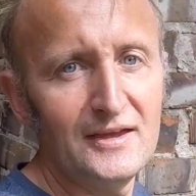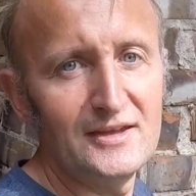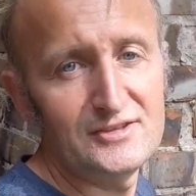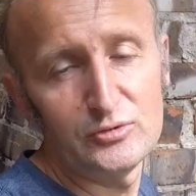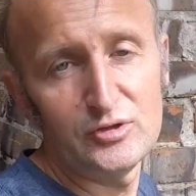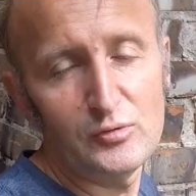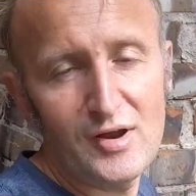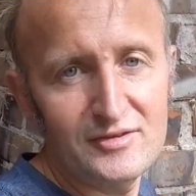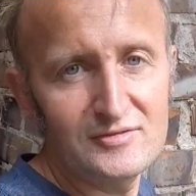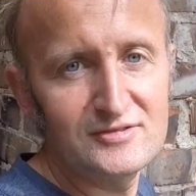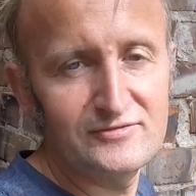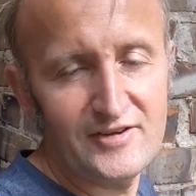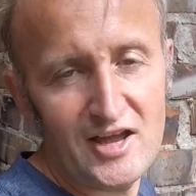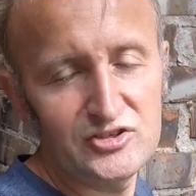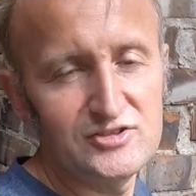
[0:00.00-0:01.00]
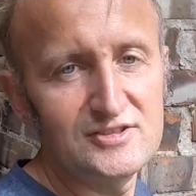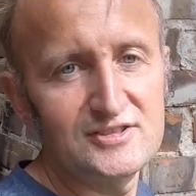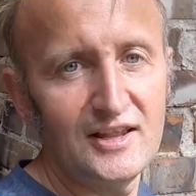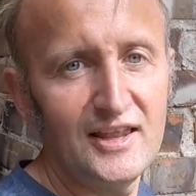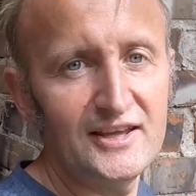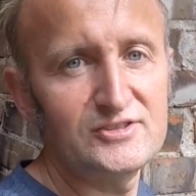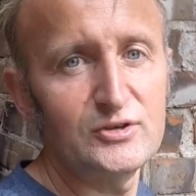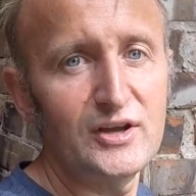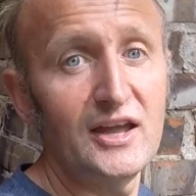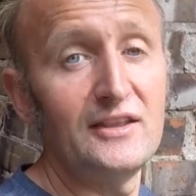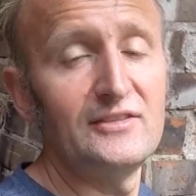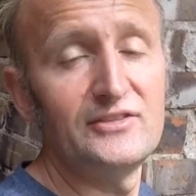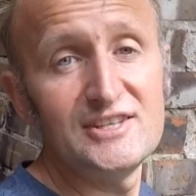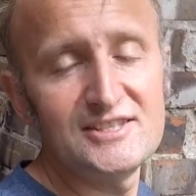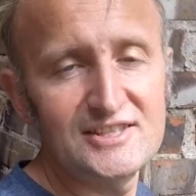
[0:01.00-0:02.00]
so the random function selects, okay,
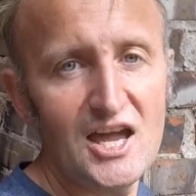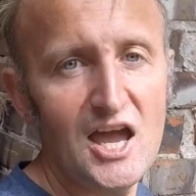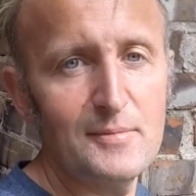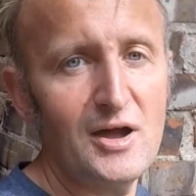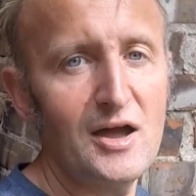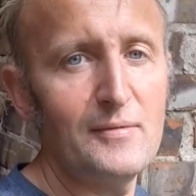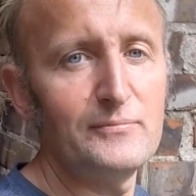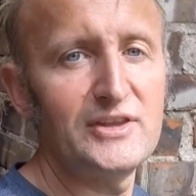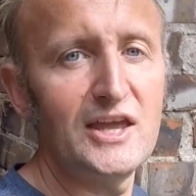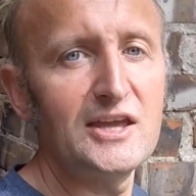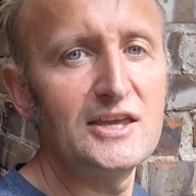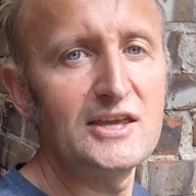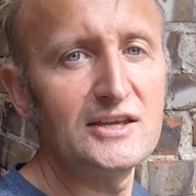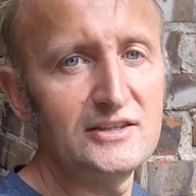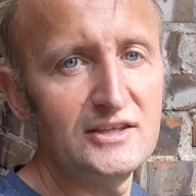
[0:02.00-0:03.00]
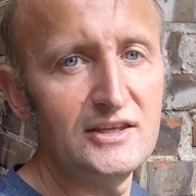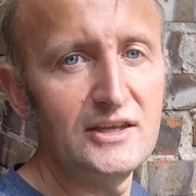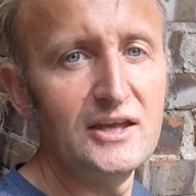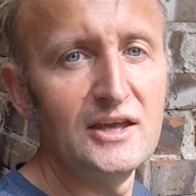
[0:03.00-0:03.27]
this time I'm taking the